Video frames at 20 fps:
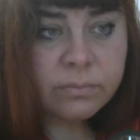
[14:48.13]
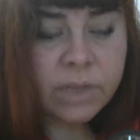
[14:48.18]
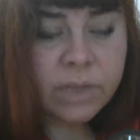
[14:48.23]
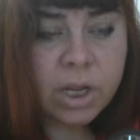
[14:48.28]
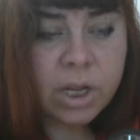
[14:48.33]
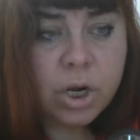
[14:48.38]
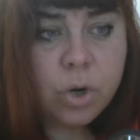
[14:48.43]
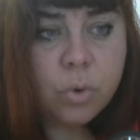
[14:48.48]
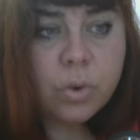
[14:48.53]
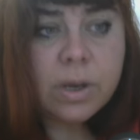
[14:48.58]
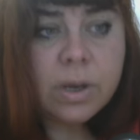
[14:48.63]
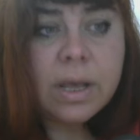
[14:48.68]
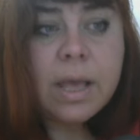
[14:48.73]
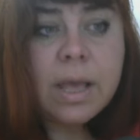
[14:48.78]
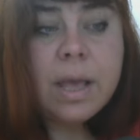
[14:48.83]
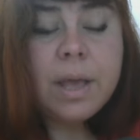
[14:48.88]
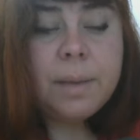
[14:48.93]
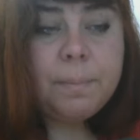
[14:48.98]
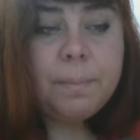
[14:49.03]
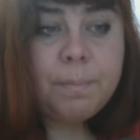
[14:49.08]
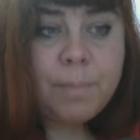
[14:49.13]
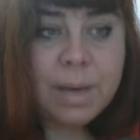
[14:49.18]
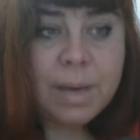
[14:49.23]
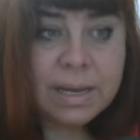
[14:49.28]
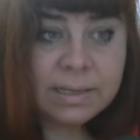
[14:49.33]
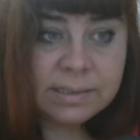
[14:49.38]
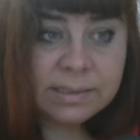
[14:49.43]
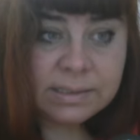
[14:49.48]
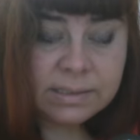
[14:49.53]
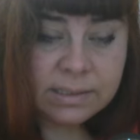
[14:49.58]
Look,
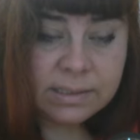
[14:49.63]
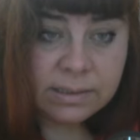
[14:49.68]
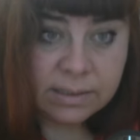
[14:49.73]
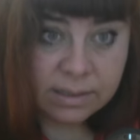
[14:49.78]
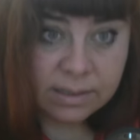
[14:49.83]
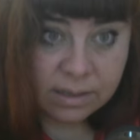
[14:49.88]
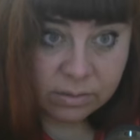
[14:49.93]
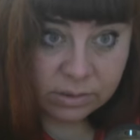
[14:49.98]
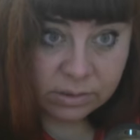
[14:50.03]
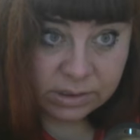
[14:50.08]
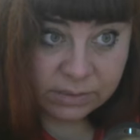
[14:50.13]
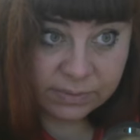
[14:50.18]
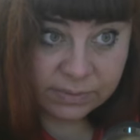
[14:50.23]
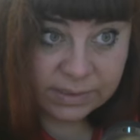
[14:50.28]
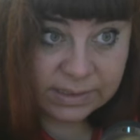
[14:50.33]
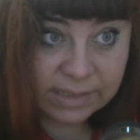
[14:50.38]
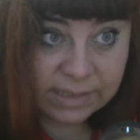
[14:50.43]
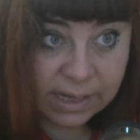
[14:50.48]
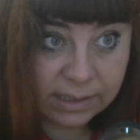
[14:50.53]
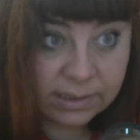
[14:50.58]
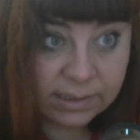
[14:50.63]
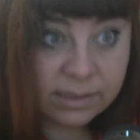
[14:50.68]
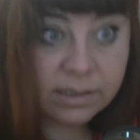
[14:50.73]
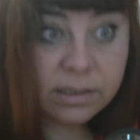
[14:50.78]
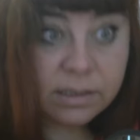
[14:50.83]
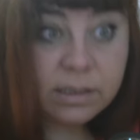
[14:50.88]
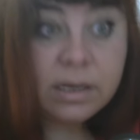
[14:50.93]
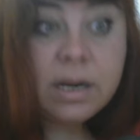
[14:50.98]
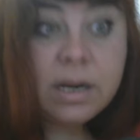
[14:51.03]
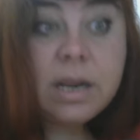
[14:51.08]
Mars is in the house of
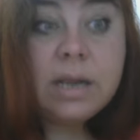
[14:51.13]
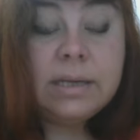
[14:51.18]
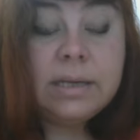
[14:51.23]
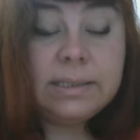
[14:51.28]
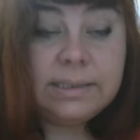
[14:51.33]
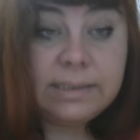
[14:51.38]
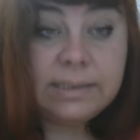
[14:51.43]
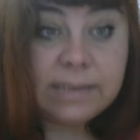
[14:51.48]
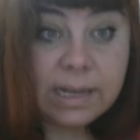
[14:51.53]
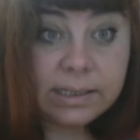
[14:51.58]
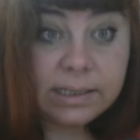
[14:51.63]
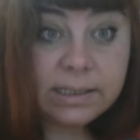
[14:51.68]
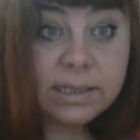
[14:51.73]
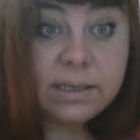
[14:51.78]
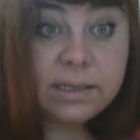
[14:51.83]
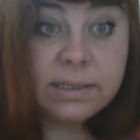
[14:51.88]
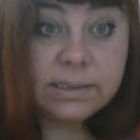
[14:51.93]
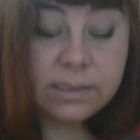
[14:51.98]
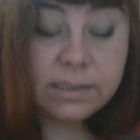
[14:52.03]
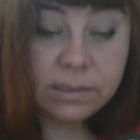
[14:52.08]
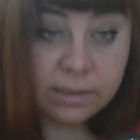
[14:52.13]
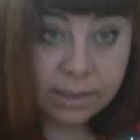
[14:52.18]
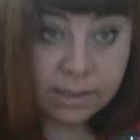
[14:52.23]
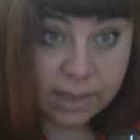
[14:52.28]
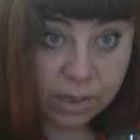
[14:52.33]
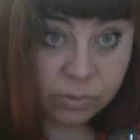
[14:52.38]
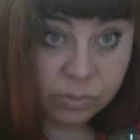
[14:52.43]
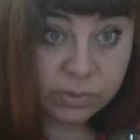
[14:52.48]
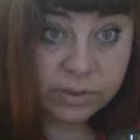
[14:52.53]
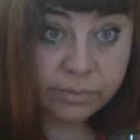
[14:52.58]
Saturn. Saturn is in the
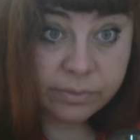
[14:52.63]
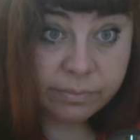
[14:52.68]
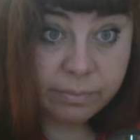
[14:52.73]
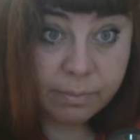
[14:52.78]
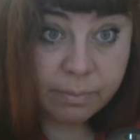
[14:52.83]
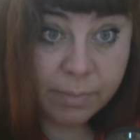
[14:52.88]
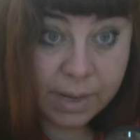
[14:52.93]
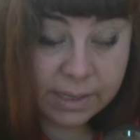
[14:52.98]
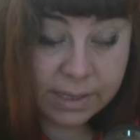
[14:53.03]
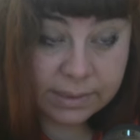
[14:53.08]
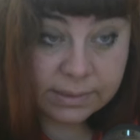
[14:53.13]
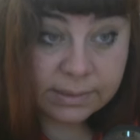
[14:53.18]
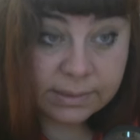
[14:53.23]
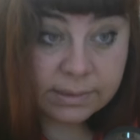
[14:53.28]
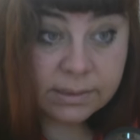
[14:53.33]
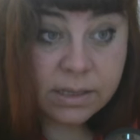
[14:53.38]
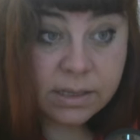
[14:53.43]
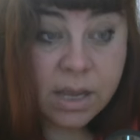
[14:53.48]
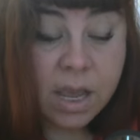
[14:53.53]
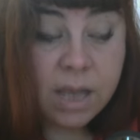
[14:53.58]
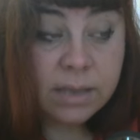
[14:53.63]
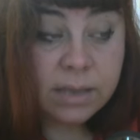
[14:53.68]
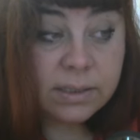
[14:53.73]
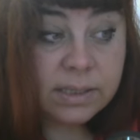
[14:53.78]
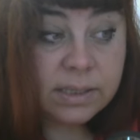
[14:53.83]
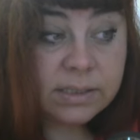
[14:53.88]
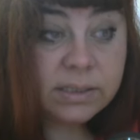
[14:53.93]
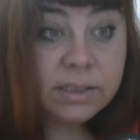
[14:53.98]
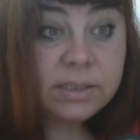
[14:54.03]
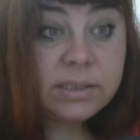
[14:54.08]
house of Mars.
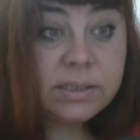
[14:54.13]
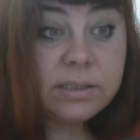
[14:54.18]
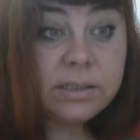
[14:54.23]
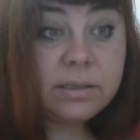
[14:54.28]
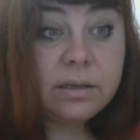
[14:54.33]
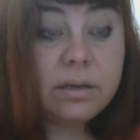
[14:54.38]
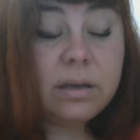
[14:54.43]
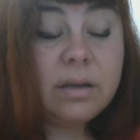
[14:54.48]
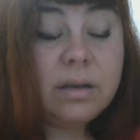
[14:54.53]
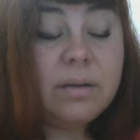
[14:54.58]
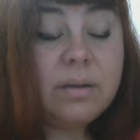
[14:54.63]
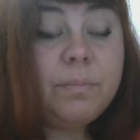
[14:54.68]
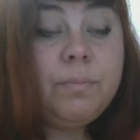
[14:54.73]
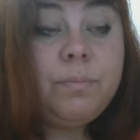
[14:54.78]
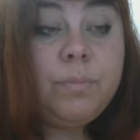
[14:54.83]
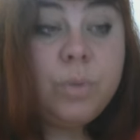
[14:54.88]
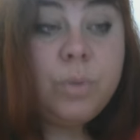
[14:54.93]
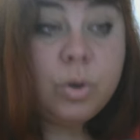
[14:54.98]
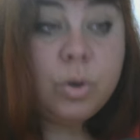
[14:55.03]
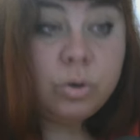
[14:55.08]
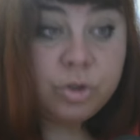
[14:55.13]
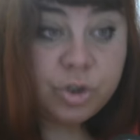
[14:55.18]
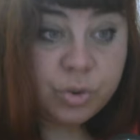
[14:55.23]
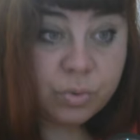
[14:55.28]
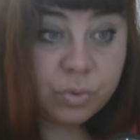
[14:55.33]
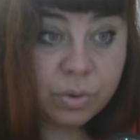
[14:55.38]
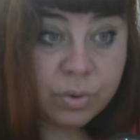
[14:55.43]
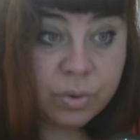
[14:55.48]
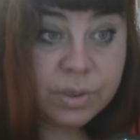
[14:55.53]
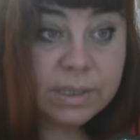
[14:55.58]
This is
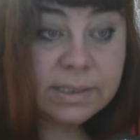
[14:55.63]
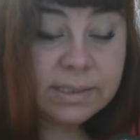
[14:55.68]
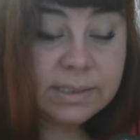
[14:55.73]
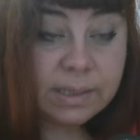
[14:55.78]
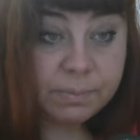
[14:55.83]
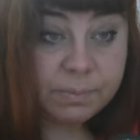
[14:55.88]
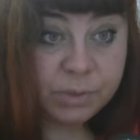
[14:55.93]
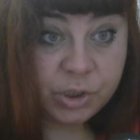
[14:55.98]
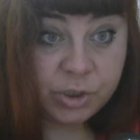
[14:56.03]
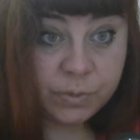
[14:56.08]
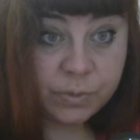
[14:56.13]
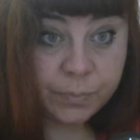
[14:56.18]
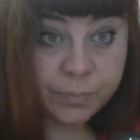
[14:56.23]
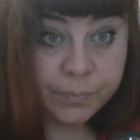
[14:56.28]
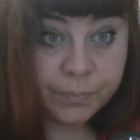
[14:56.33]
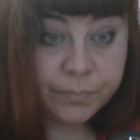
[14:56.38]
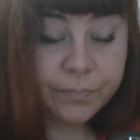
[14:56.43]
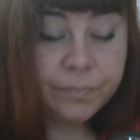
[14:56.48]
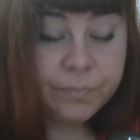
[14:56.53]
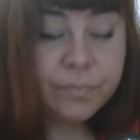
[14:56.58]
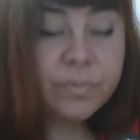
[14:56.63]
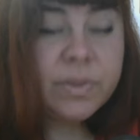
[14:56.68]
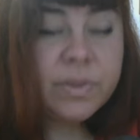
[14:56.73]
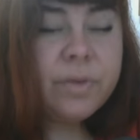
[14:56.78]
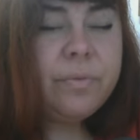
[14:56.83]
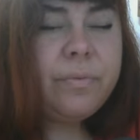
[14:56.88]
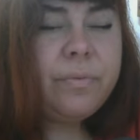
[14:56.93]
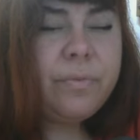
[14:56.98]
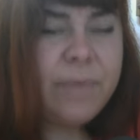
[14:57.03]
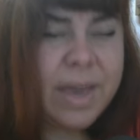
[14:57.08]
mutual reception.
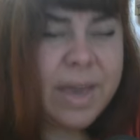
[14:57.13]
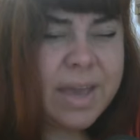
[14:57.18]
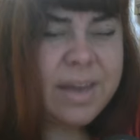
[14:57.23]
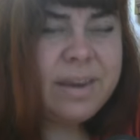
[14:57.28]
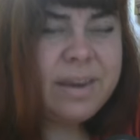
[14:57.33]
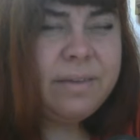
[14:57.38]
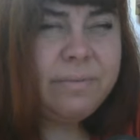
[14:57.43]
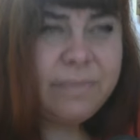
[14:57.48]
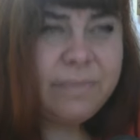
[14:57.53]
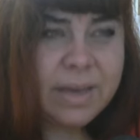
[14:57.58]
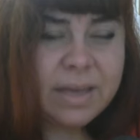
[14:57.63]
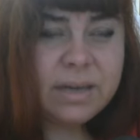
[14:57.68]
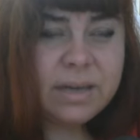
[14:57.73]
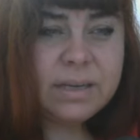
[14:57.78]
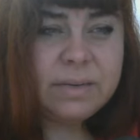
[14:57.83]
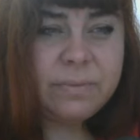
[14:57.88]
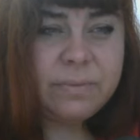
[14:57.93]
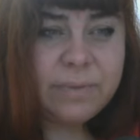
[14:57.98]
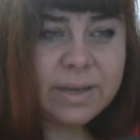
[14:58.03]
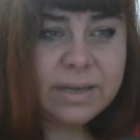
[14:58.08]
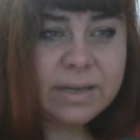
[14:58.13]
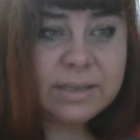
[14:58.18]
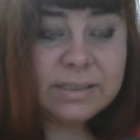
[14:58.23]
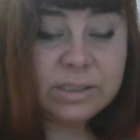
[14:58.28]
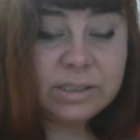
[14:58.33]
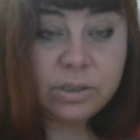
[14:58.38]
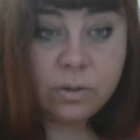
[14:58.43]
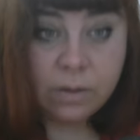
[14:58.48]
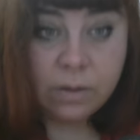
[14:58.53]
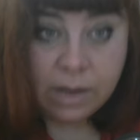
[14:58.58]
Very, very, very
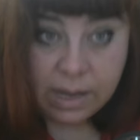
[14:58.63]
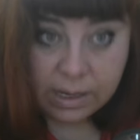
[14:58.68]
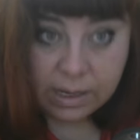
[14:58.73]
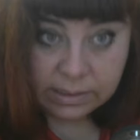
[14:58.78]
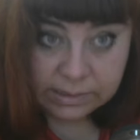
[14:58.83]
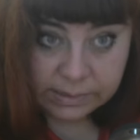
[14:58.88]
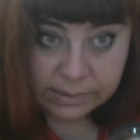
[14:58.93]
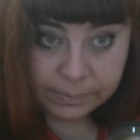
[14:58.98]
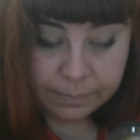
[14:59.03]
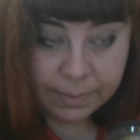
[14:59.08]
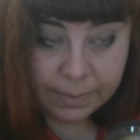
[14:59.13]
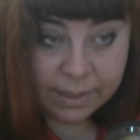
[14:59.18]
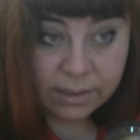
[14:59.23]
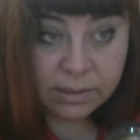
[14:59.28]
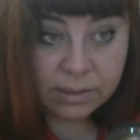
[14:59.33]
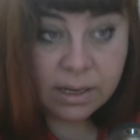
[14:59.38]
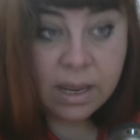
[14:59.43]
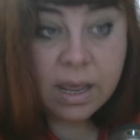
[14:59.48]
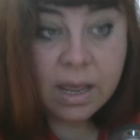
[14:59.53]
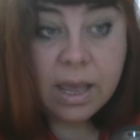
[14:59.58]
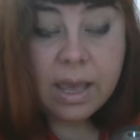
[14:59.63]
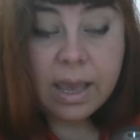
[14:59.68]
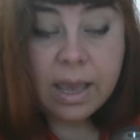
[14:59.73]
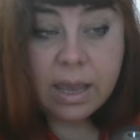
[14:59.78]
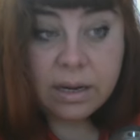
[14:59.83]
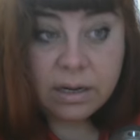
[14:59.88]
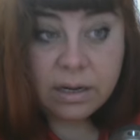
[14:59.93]
strong aspect. And